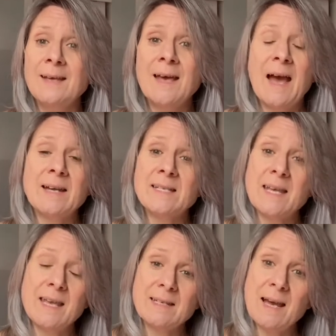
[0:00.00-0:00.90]
and
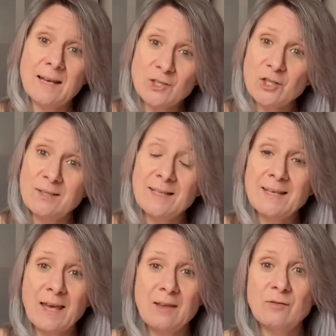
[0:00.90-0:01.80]
it actually
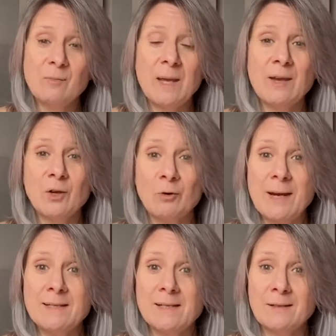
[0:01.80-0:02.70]
gave me a
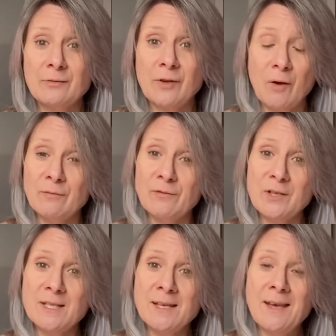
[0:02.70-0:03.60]
great deal of
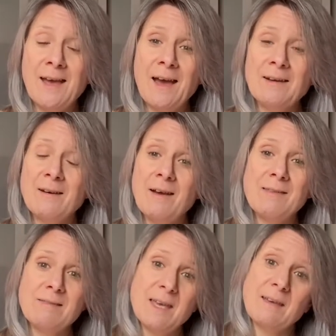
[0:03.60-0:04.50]
comfort. And I
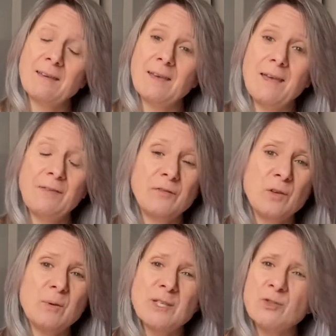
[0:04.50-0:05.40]
think if
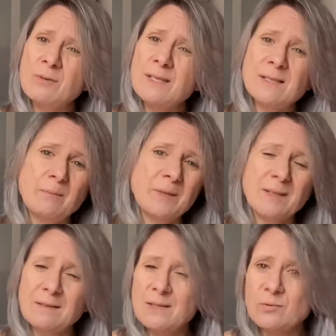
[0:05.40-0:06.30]
you enjoy
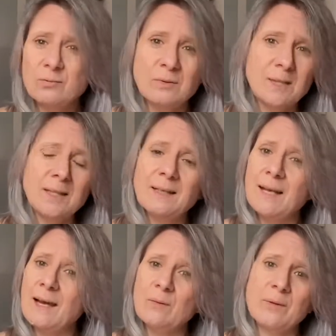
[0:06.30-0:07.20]
something that's
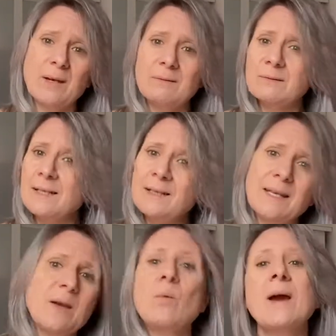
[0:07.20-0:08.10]
really out there,
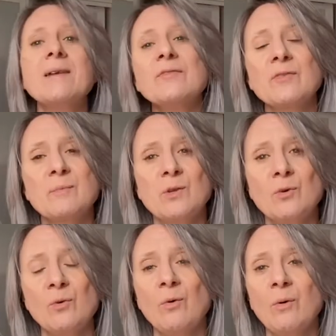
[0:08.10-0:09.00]
really away from the
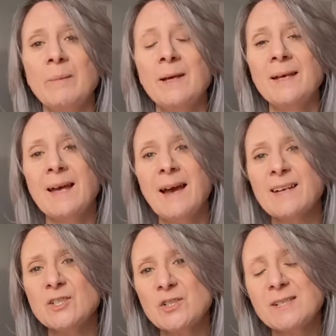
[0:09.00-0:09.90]
norm
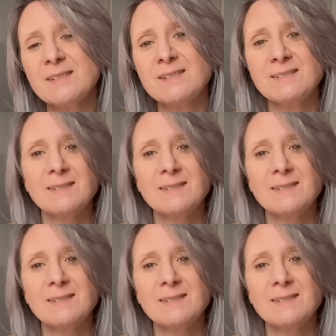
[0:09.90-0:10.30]
and just